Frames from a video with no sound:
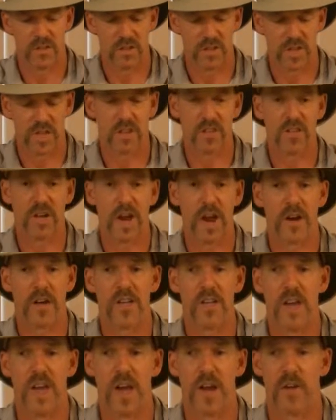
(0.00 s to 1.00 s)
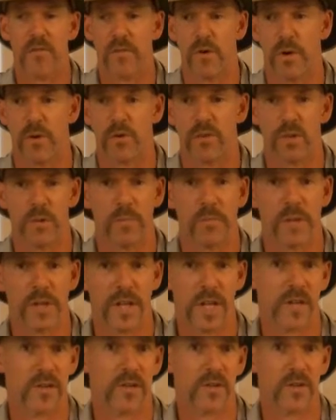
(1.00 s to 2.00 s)
the entire can of roasted
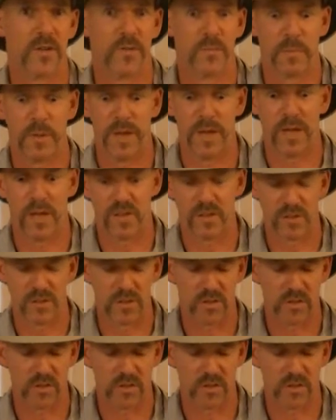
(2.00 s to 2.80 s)
Planters peanuts, because